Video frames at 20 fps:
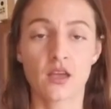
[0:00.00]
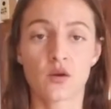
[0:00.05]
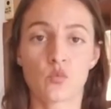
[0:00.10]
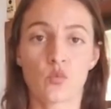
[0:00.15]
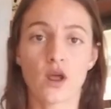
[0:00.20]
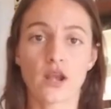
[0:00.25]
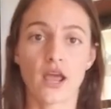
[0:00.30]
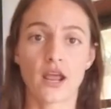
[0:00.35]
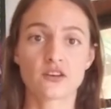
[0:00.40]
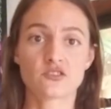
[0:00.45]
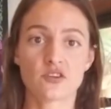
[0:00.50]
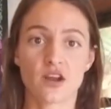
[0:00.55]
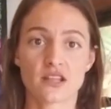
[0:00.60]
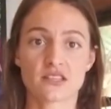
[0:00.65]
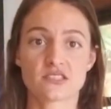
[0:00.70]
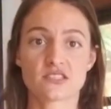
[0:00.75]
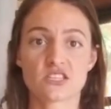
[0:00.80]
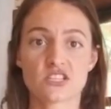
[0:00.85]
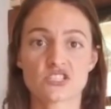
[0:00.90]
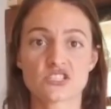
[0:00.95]
When I
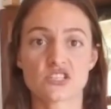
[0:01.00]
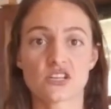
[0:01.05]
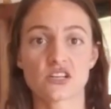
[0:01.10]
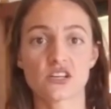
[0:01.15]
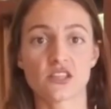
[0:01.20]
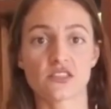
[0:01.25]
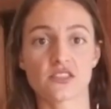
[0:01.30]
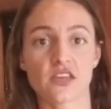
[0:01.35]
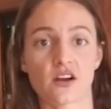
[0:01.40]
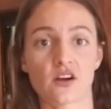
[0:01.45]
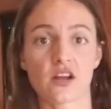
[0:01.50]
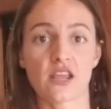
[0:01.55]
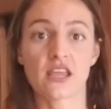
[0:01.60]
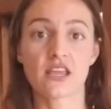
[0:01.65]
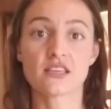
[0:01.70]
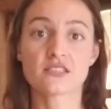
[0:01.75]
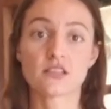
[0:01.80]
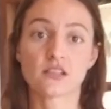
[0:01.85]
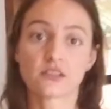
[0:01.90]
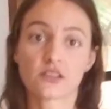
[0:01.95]
transition, there
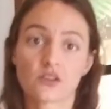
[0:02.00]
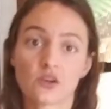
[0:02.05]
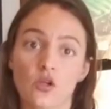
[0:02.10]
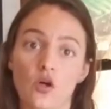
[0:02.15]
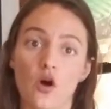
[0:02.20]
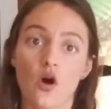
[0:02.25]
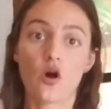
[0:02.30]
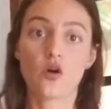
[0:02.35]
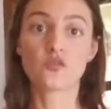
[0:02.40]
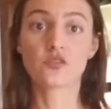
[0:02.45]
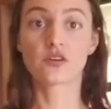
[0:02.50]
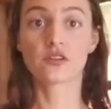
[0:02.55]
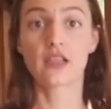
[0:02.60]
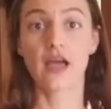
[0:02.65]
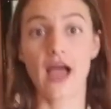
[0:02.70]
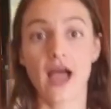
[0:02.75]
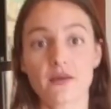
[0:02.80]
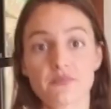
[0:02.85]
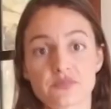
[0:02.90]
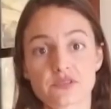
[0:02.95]
is a little overlap.